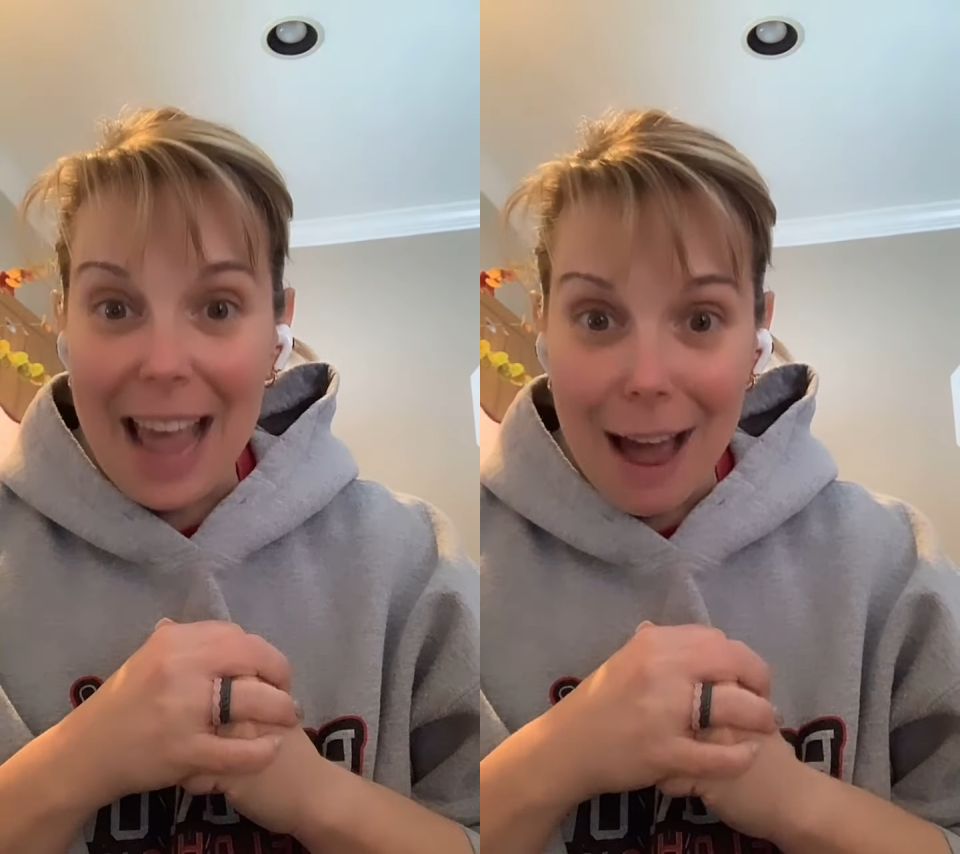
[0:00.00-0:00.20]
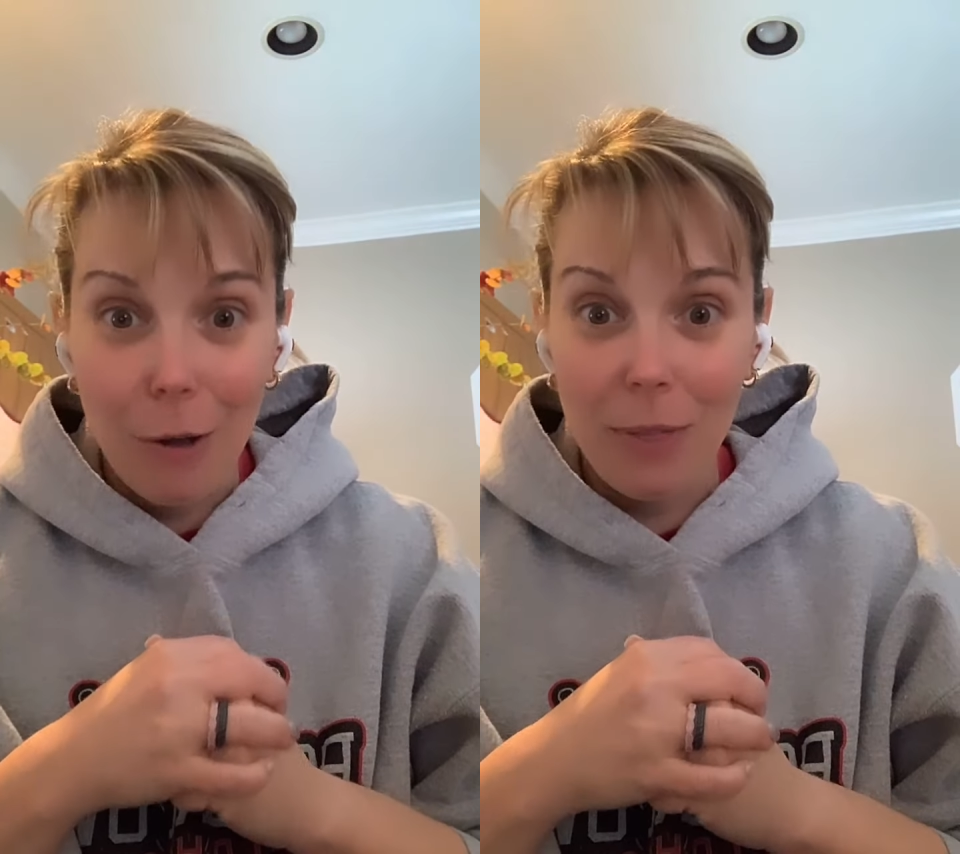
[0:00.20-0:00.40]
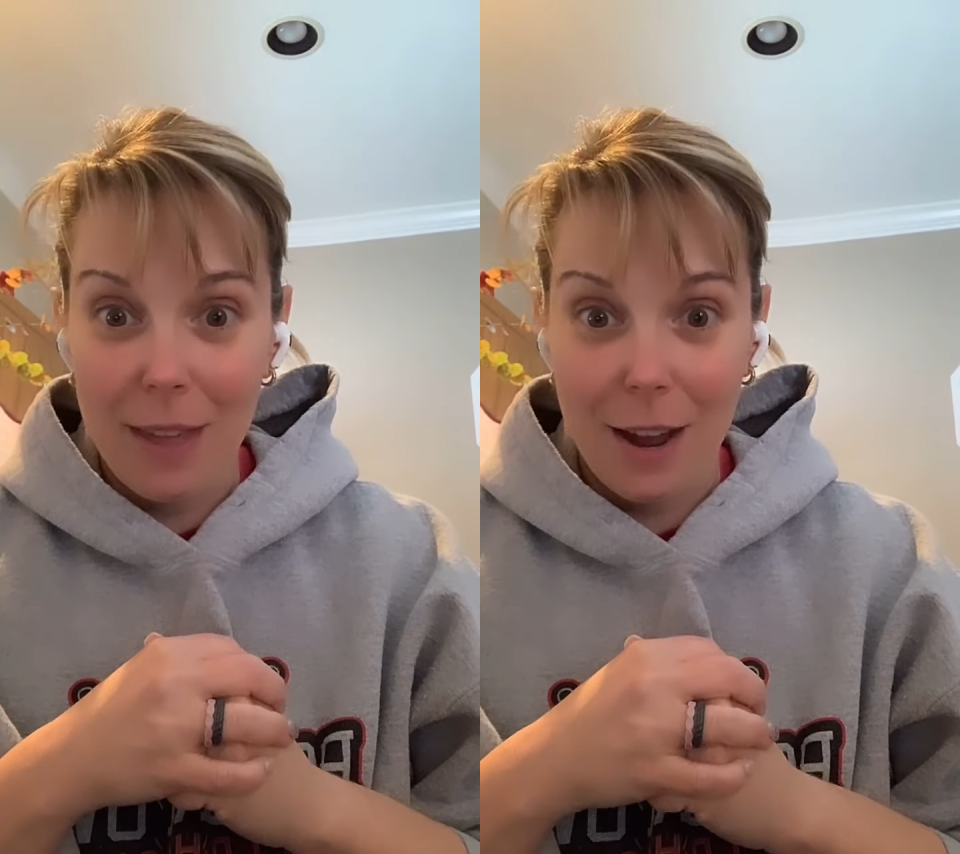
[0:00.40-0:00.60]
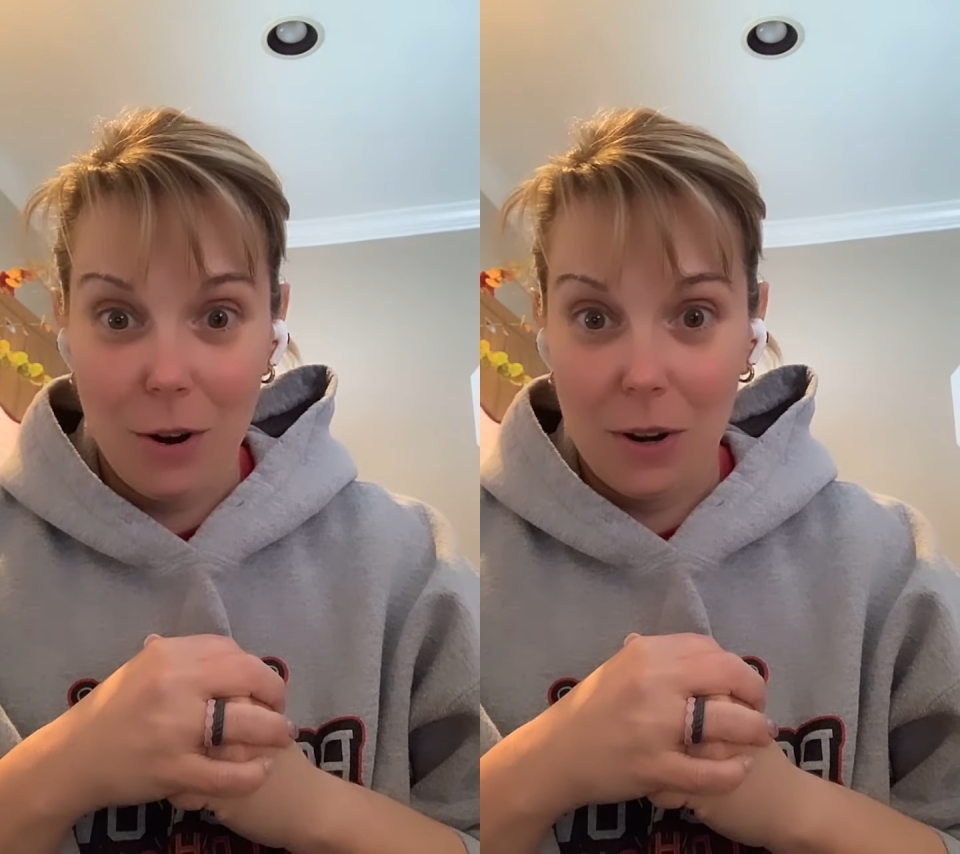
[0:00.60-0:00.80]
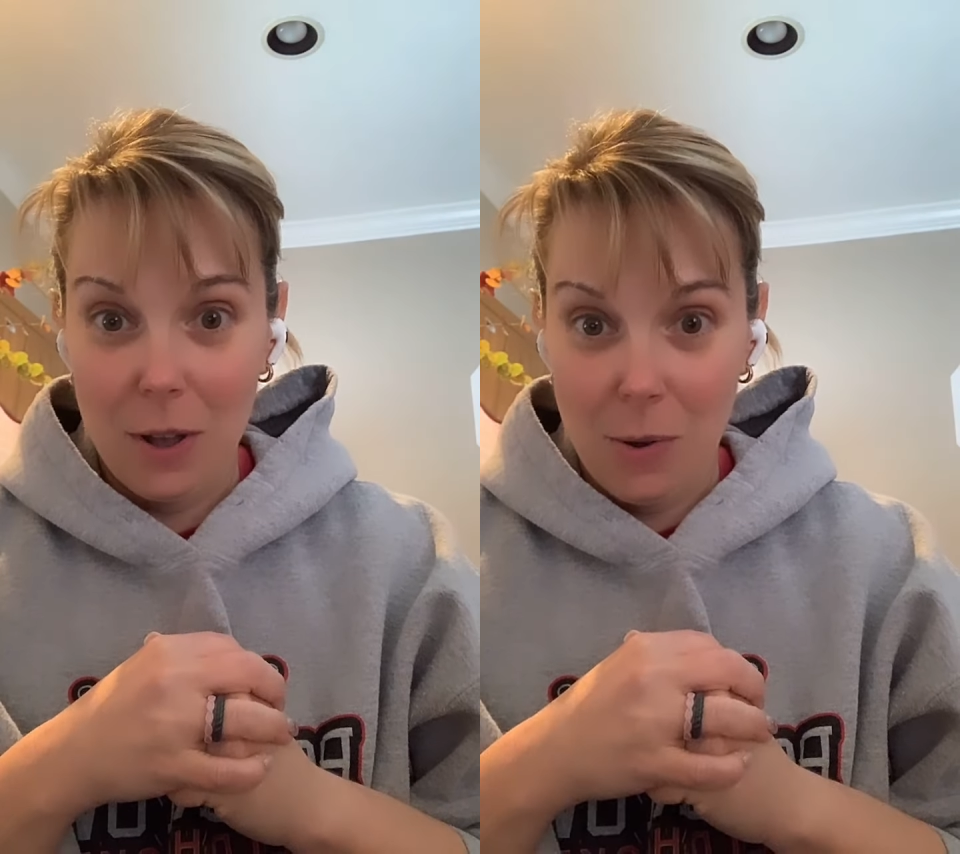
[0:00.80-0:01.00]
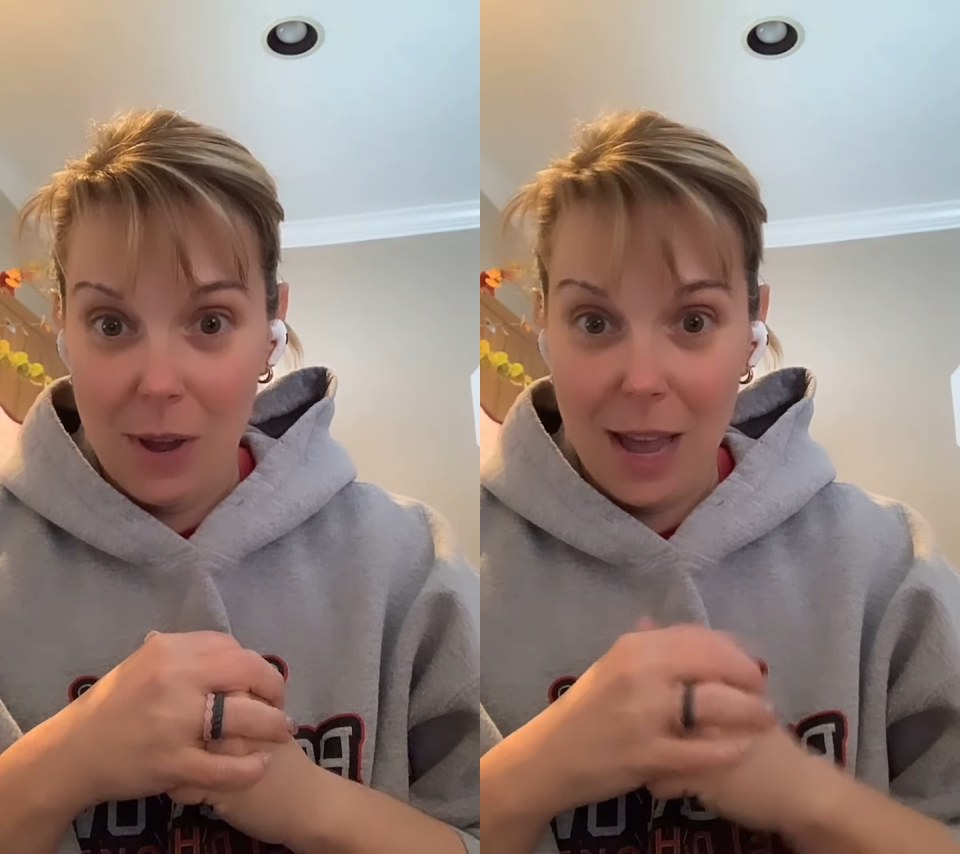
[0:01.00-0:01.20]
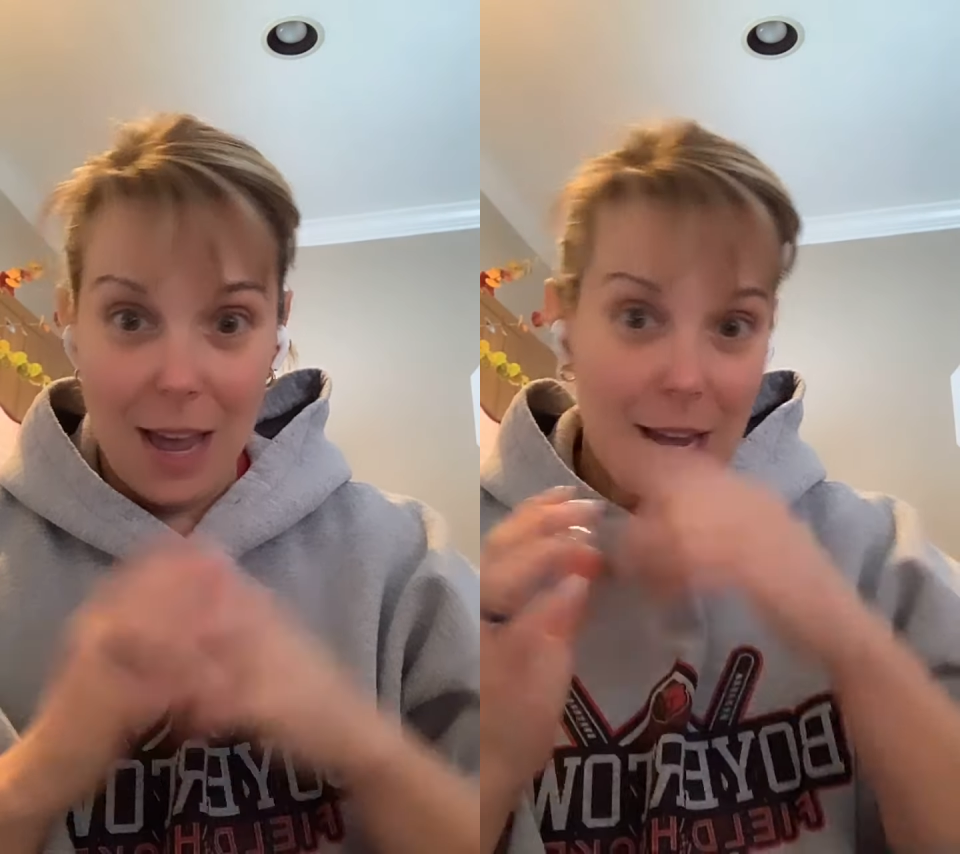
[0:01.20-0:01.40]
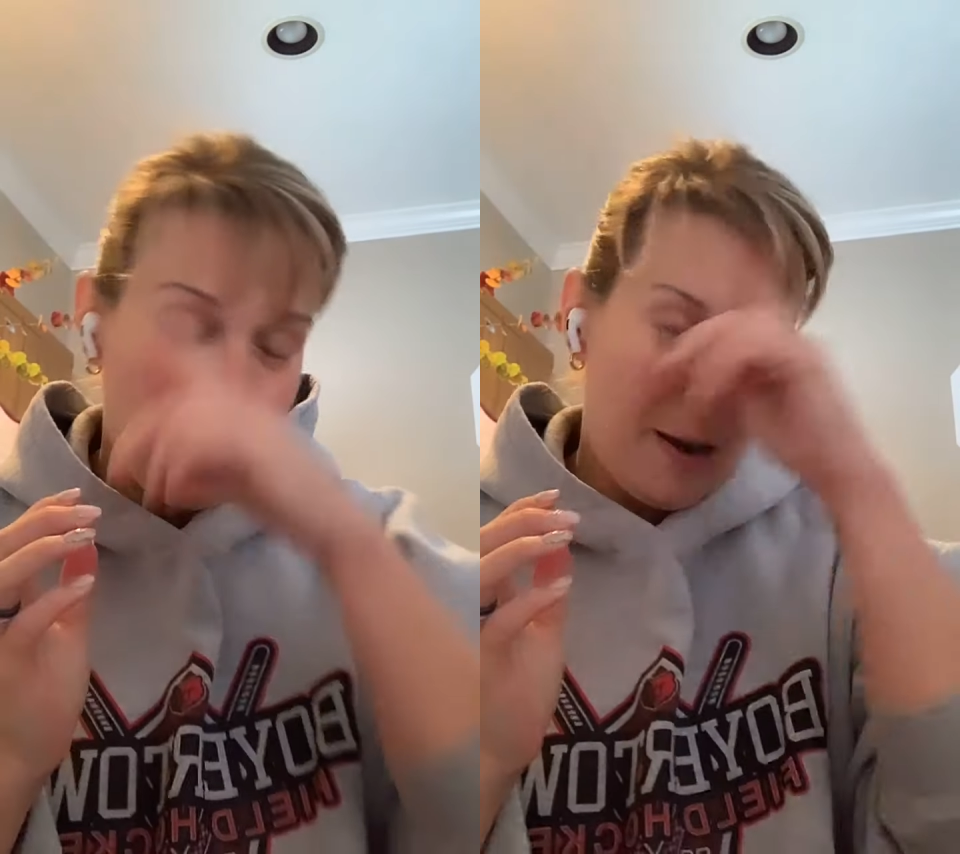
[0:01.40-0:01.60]
out there,
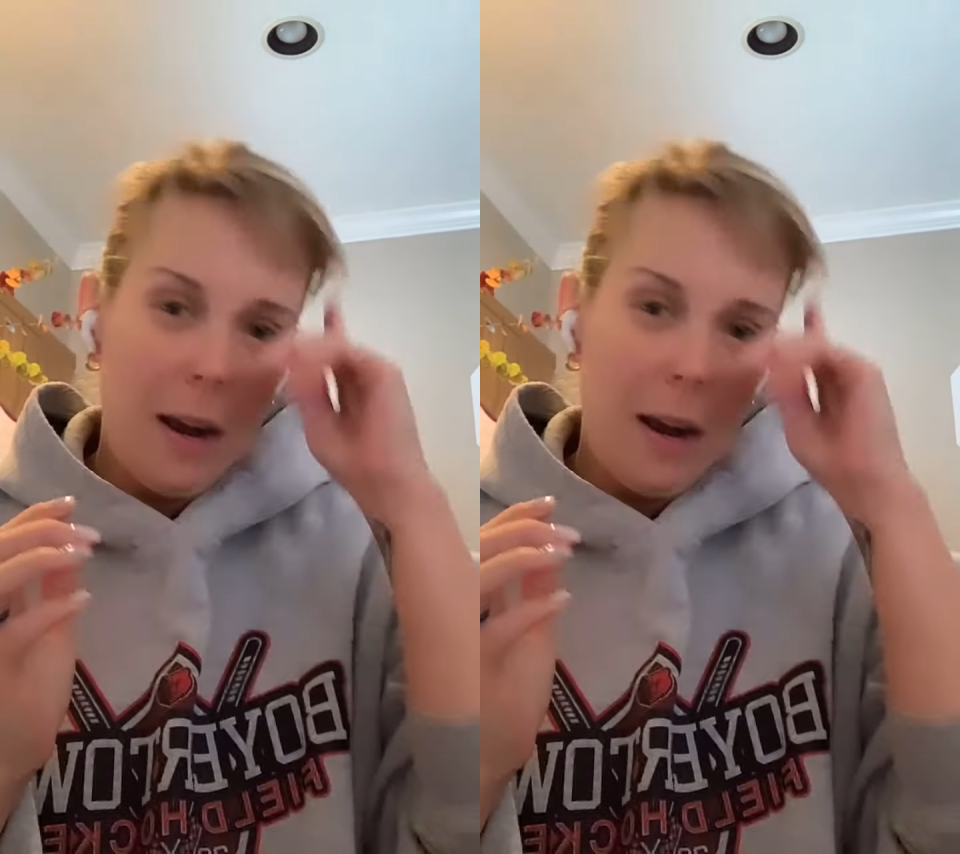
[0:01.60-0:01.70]
okay?